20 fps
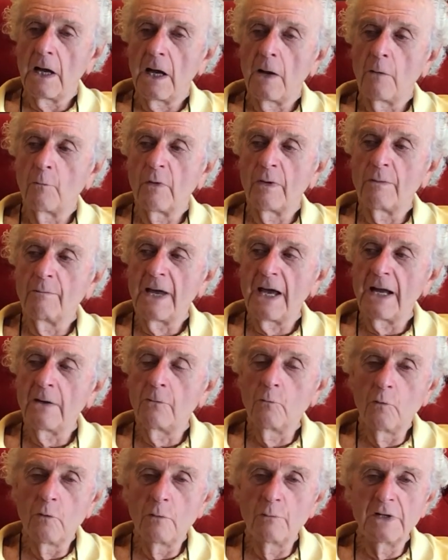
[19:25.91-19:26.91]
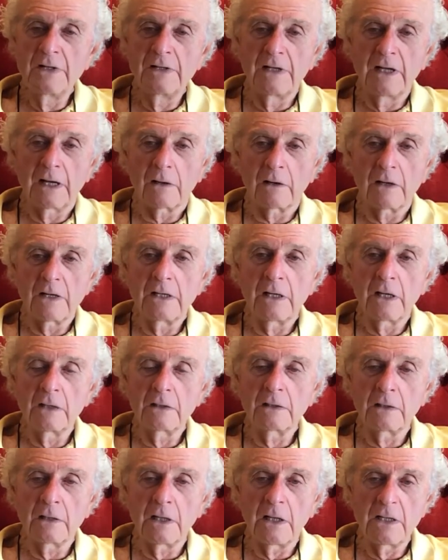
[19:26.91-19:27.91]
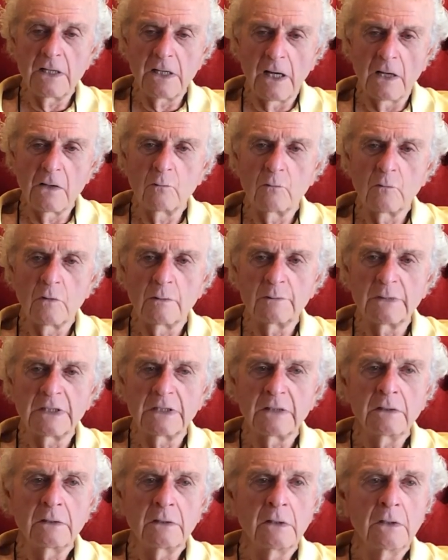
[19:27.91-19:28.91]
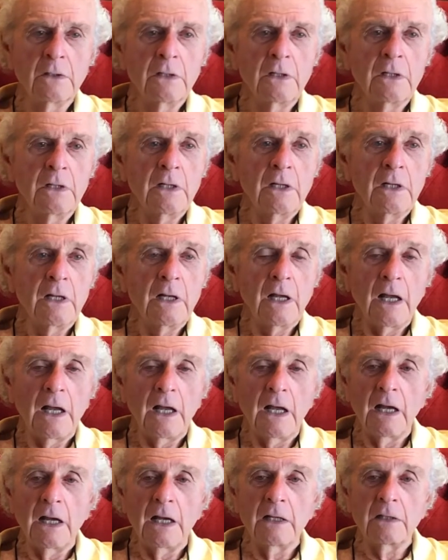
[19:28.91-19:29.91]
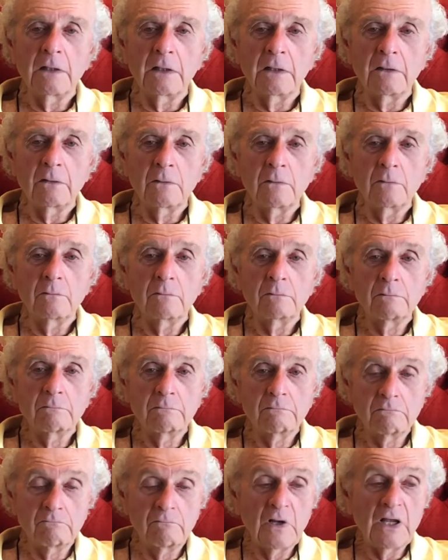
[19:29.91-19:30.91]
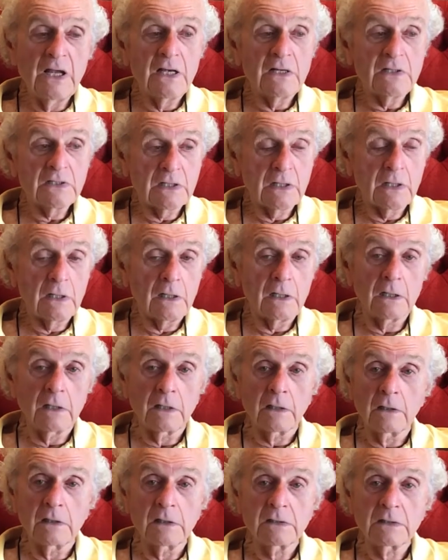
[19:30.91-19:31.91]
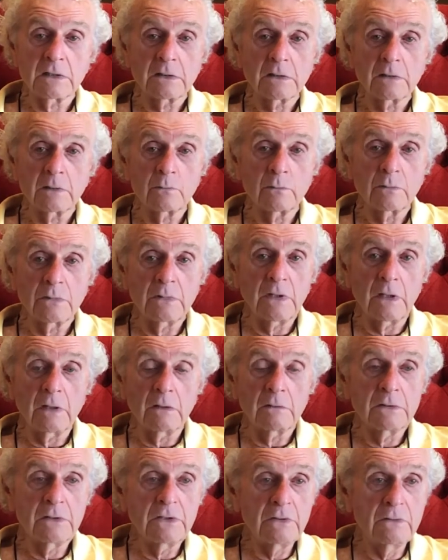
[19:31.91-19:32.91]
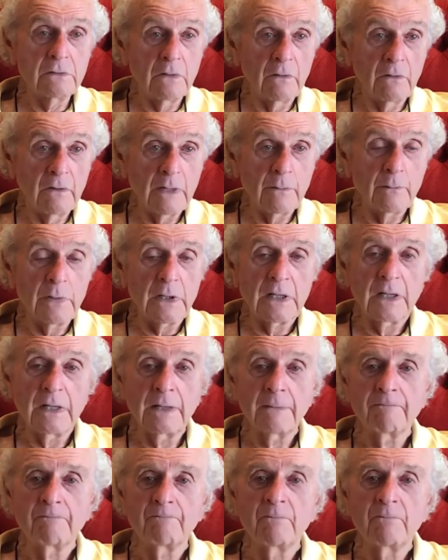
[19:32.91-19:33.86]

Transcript: We met a woman there, a young woman, and we asked her, do you know anybody?